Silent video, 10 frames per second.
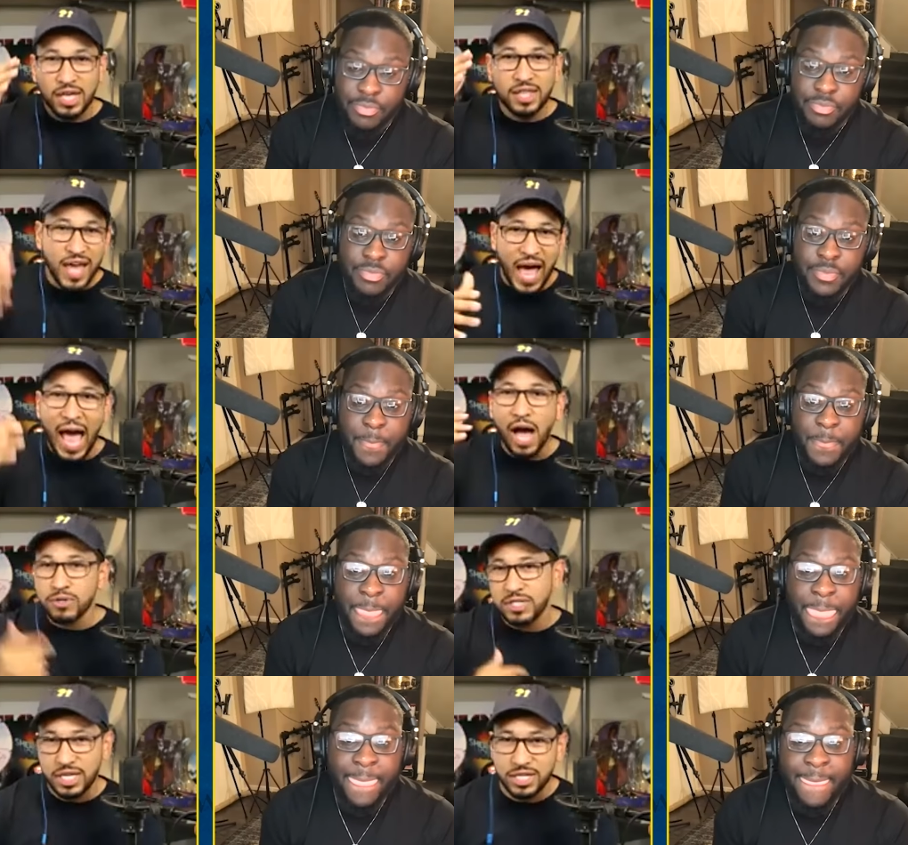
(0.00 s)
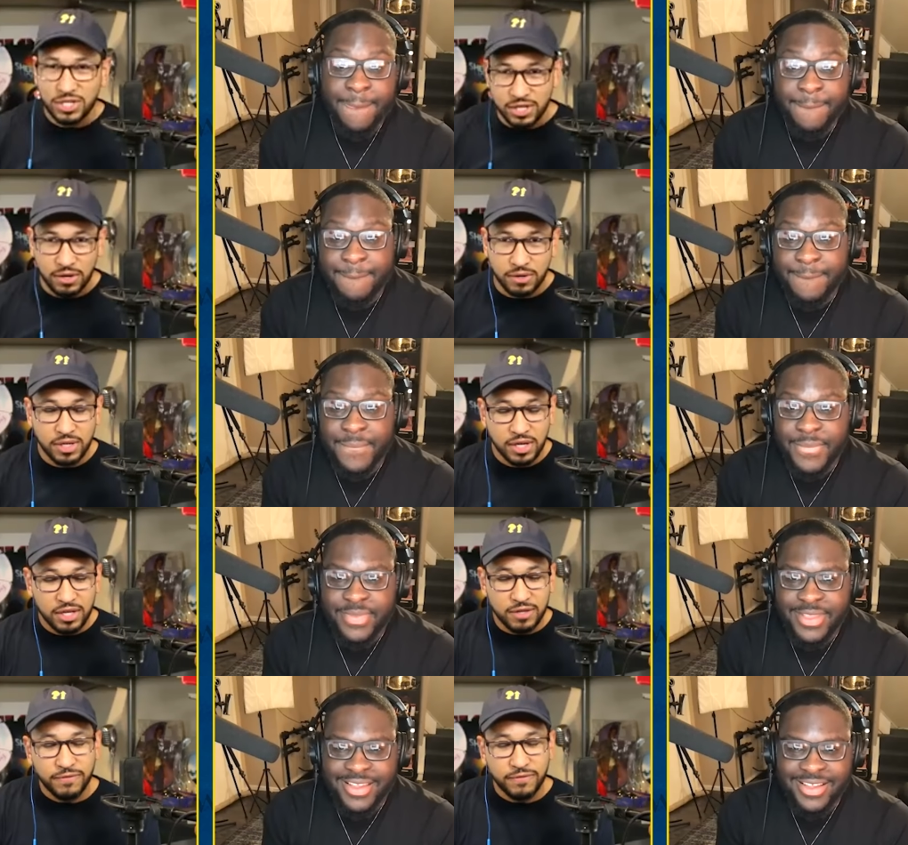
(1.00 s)
Speaker 1: The How Did Show,
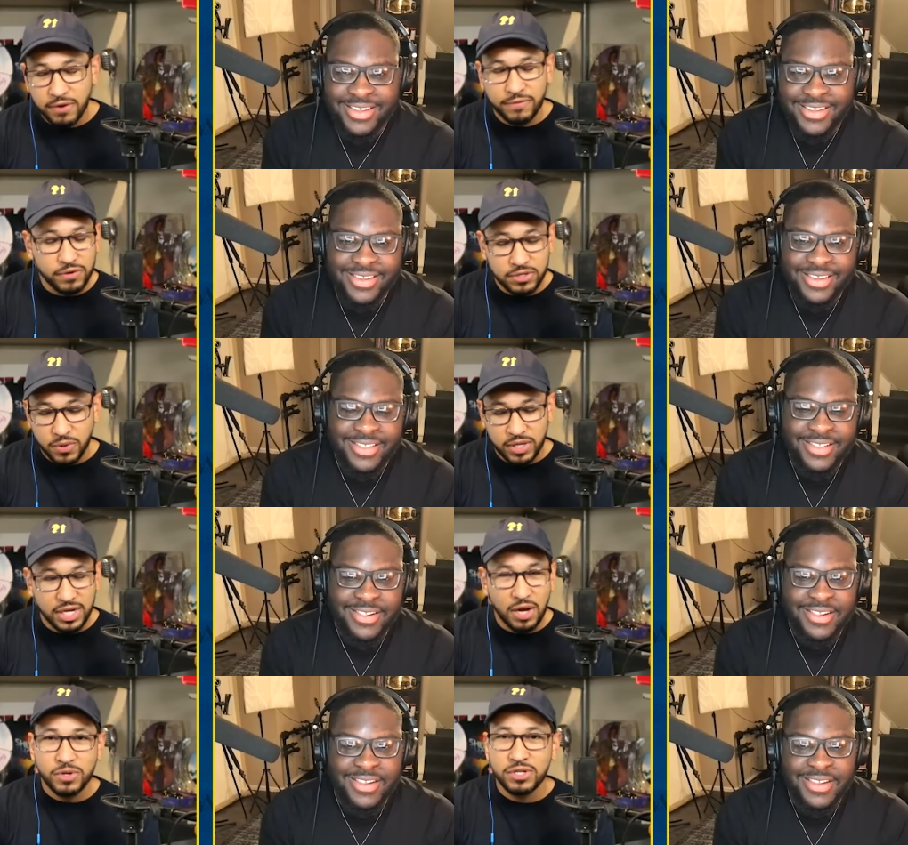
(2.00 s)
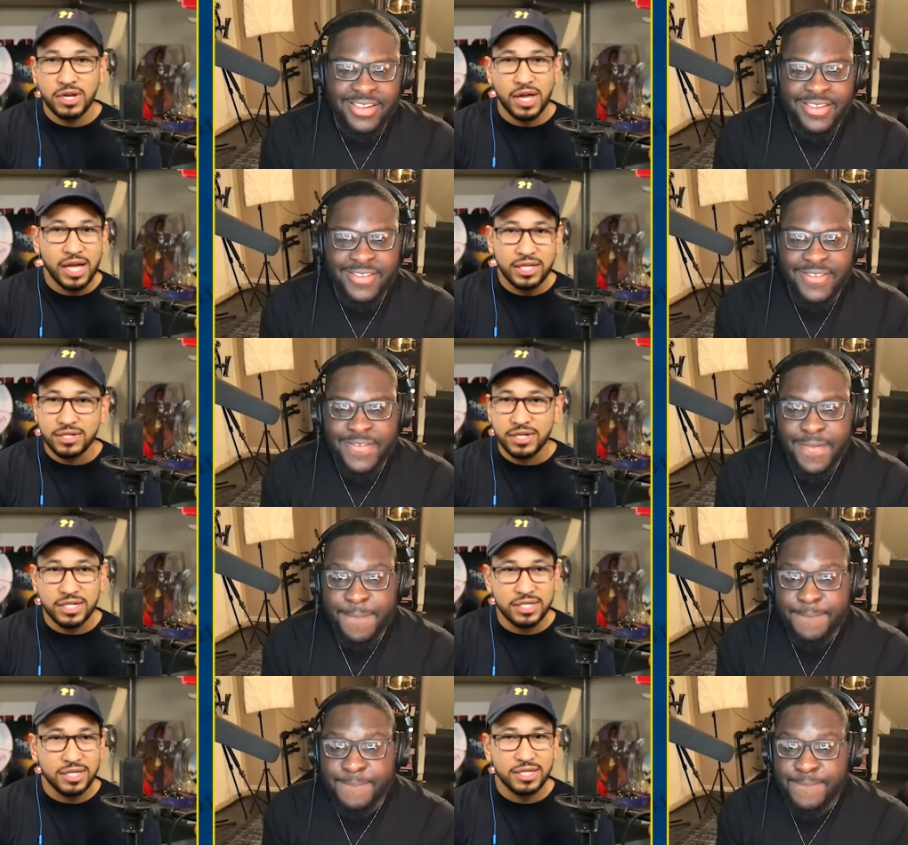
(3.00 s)
the very first question I want you to answer
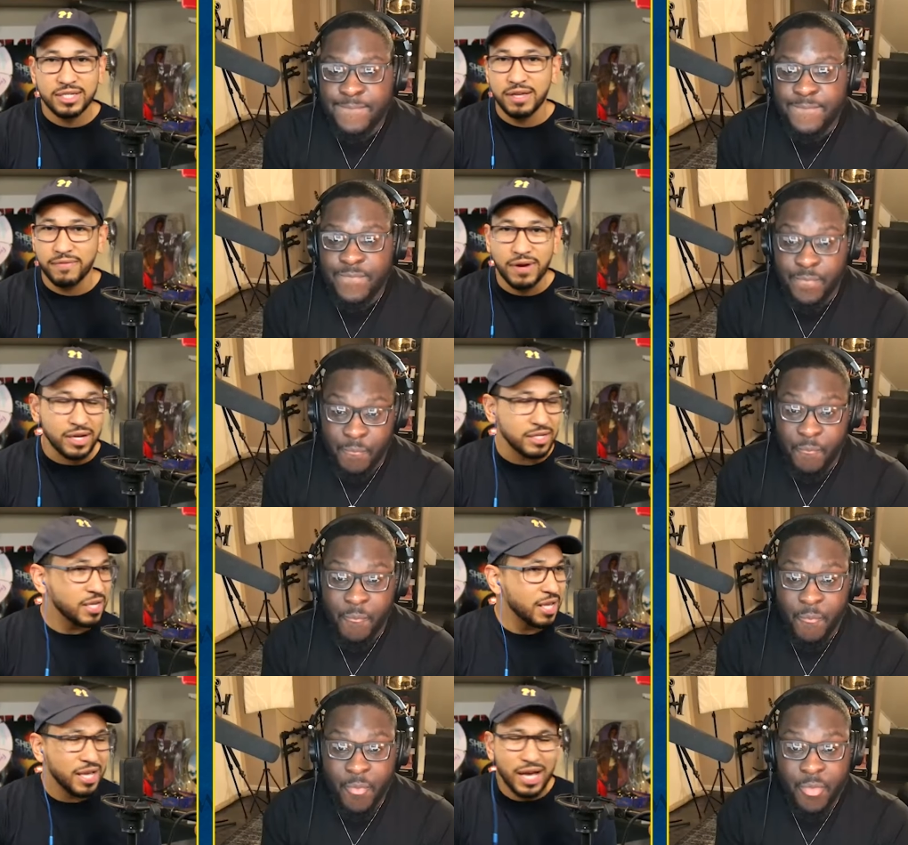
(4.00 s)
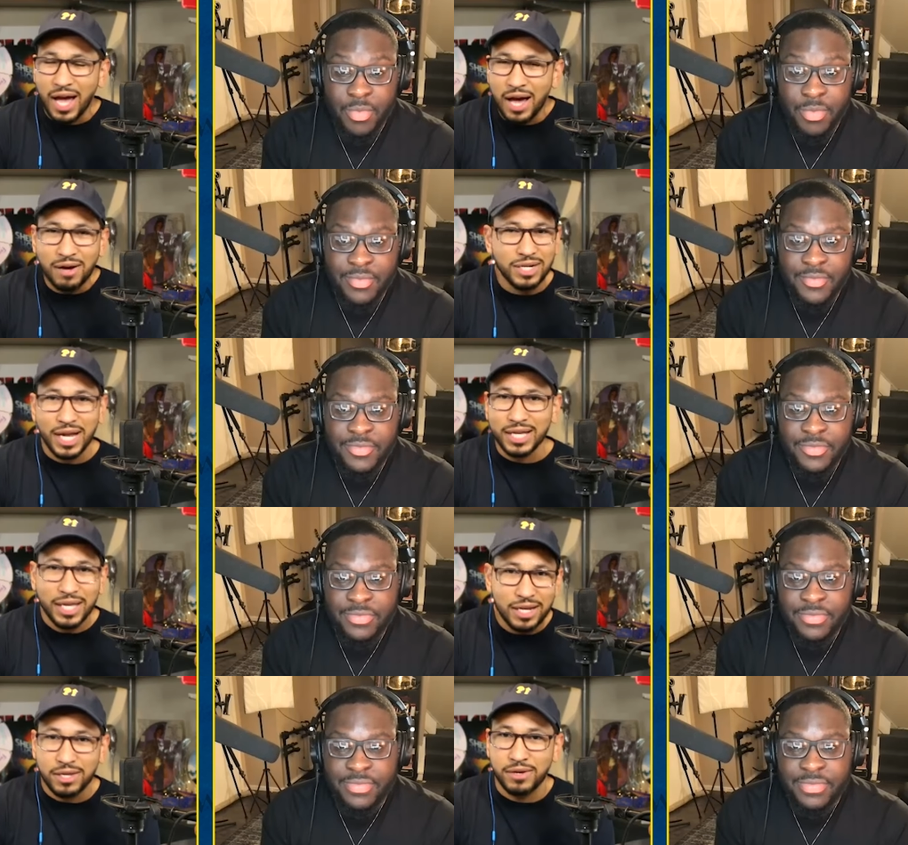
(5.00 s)
is, Stefan, how did I
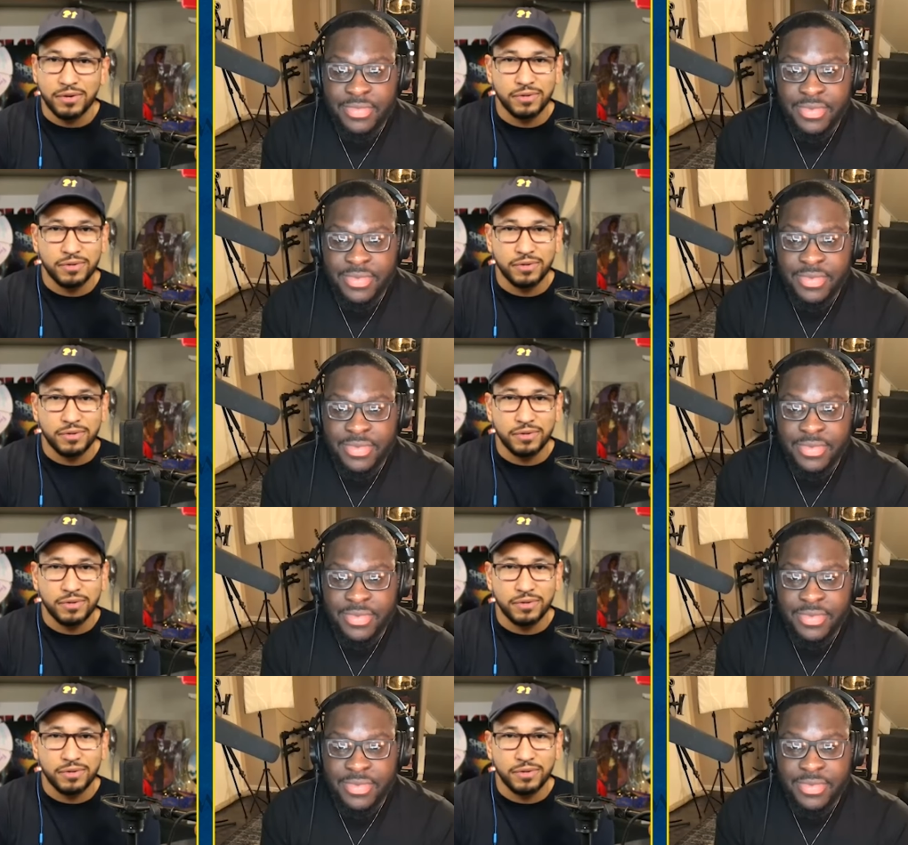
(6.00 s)
get here?